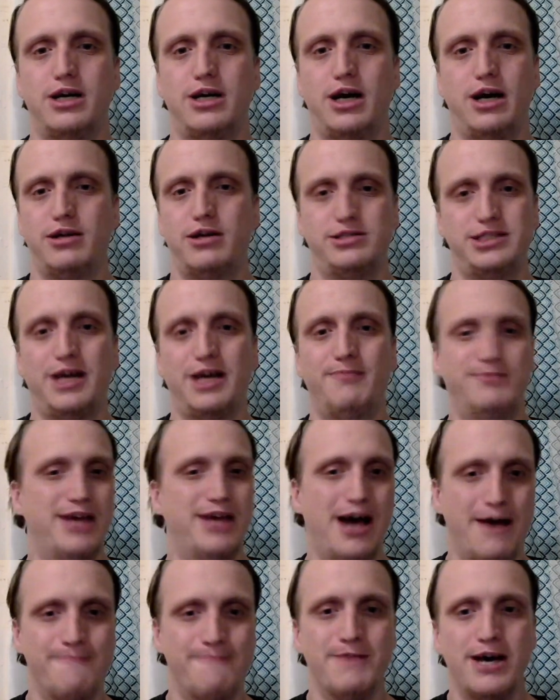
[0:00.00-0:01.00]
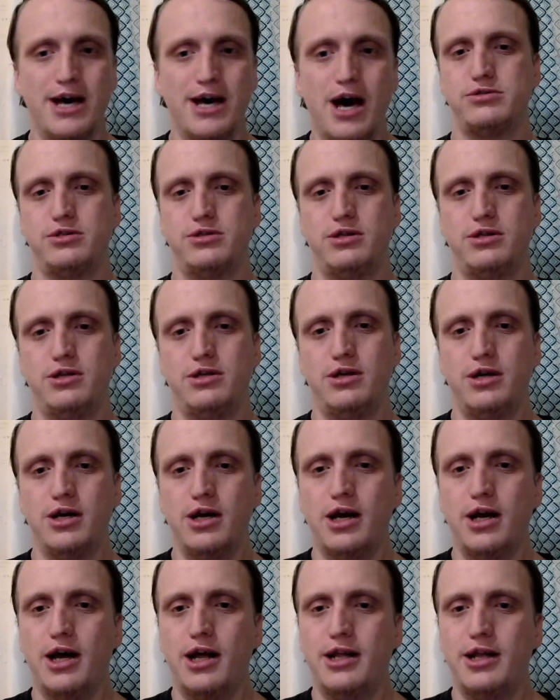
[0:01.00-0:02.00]
sometime.
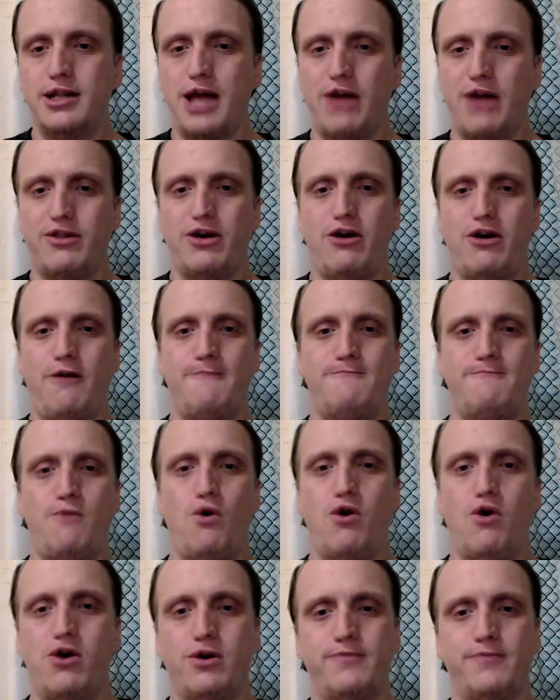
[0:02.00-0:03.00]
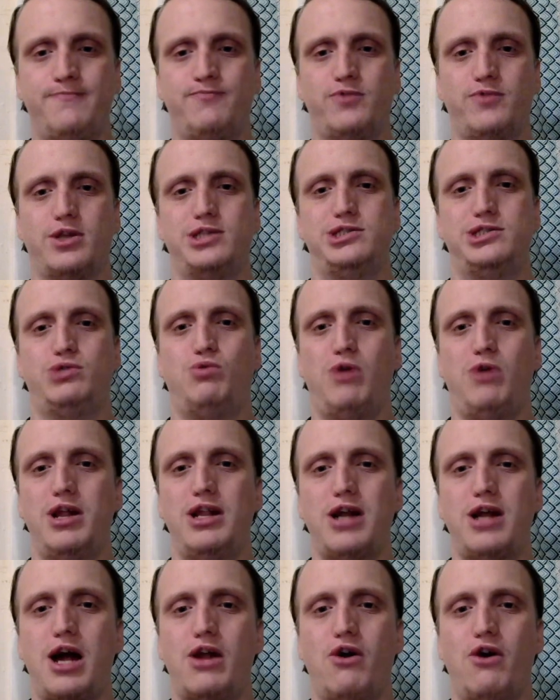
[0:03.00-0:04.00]
Now, there are more
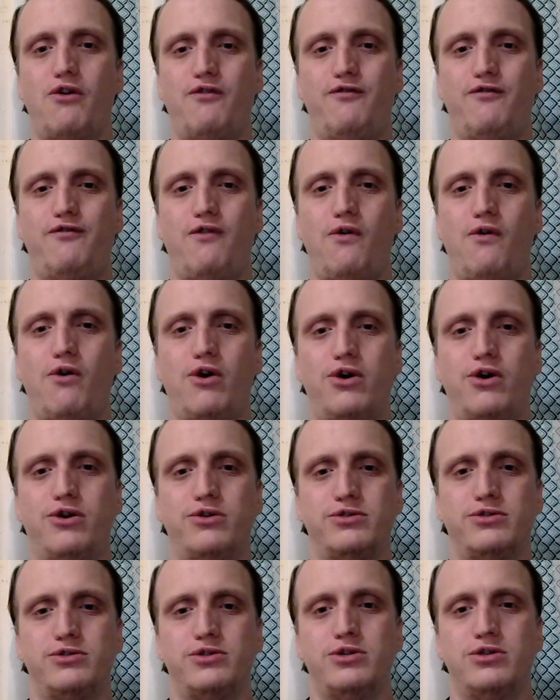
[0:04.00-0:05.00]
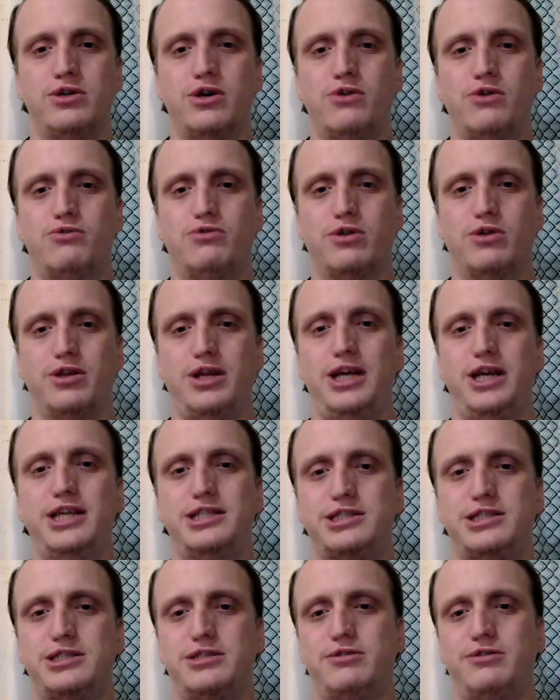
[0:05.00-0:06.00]
20.04
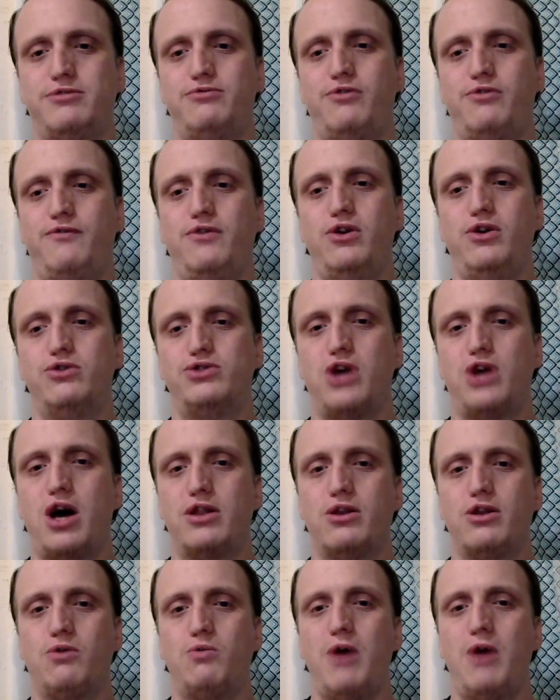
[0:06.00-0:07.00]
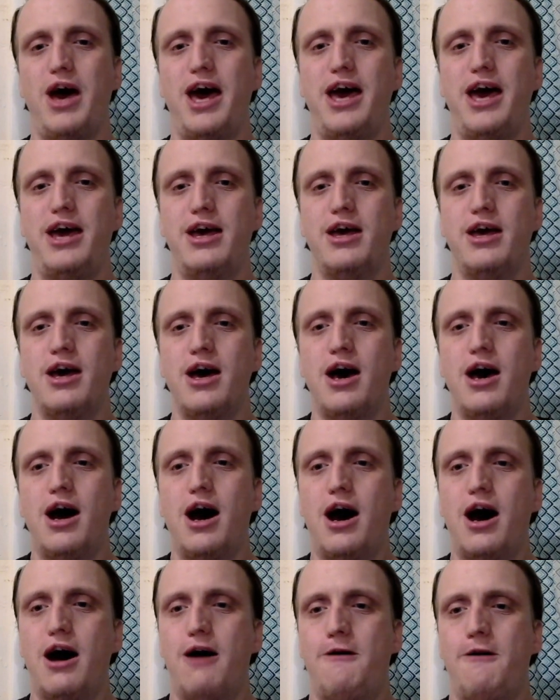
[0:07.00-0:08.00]
release reviews on the way.
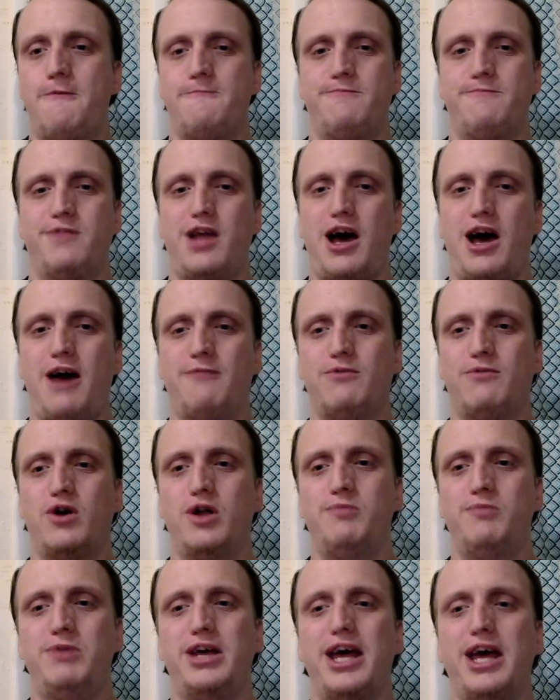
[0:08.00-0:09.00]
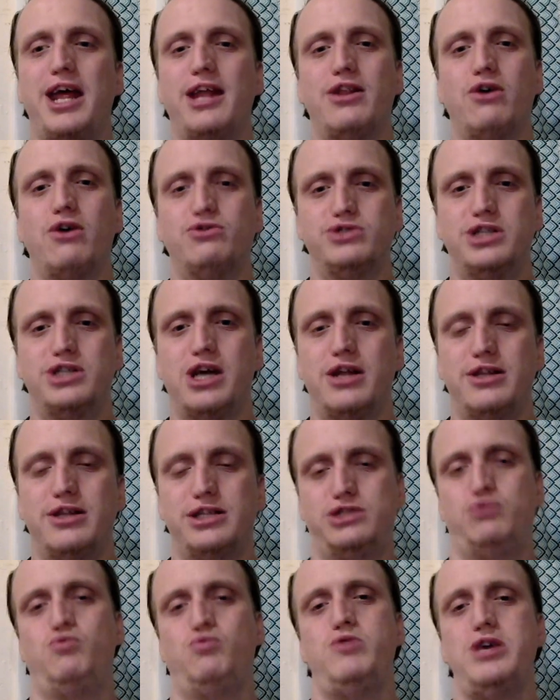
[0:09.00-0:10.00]
I'm going to be getting those done
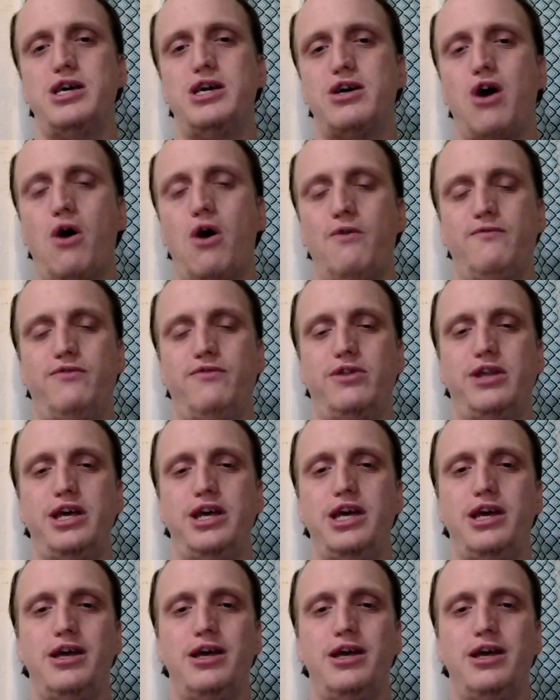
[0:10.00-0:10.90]
this week, hopefully,